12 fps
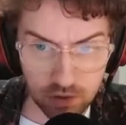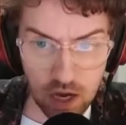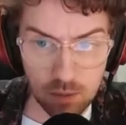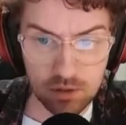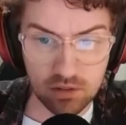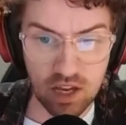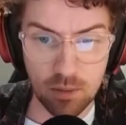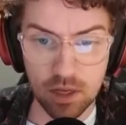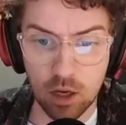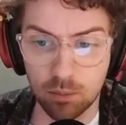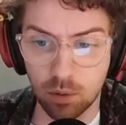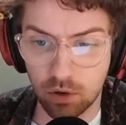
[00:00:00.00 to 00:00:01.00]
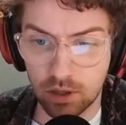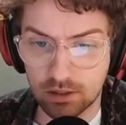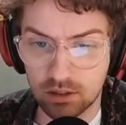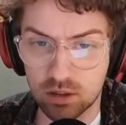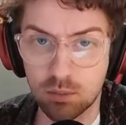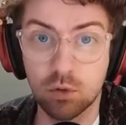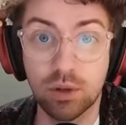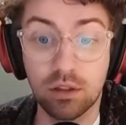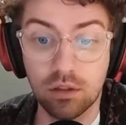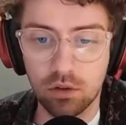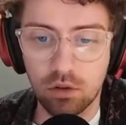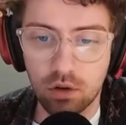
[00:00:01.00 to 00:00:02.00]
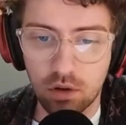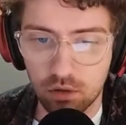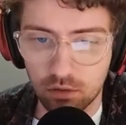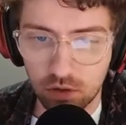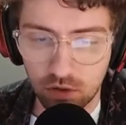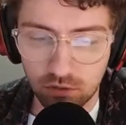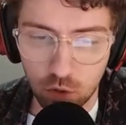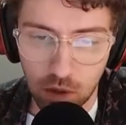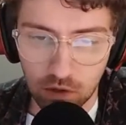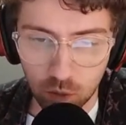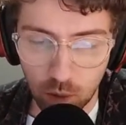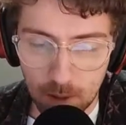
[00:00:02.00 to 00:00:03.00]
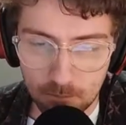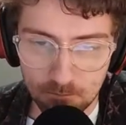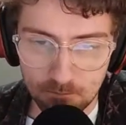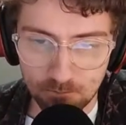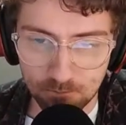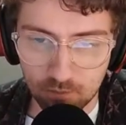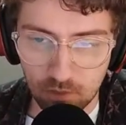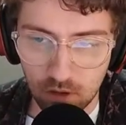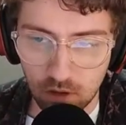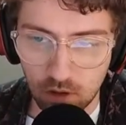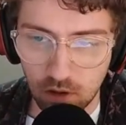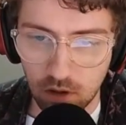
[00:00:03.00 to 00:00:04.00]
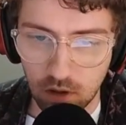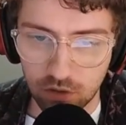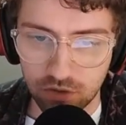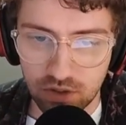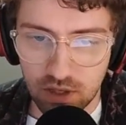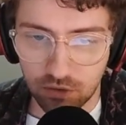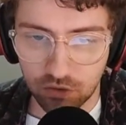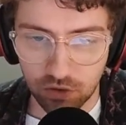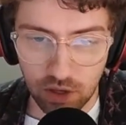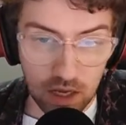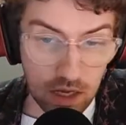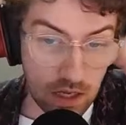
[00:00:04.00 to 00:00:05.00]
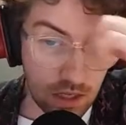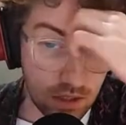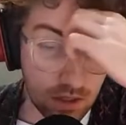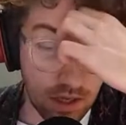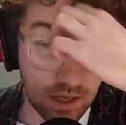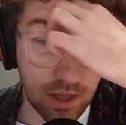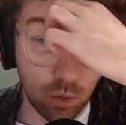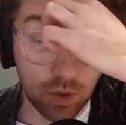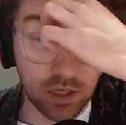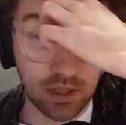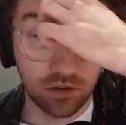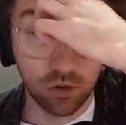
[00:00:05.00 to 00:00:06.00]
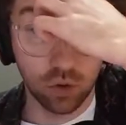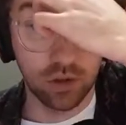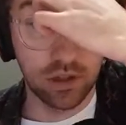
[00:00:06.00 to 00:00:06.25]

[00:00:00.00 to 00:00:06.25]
Derby is coming up on December 23rd, just a few weeks away. Sydney FC, that win against Glory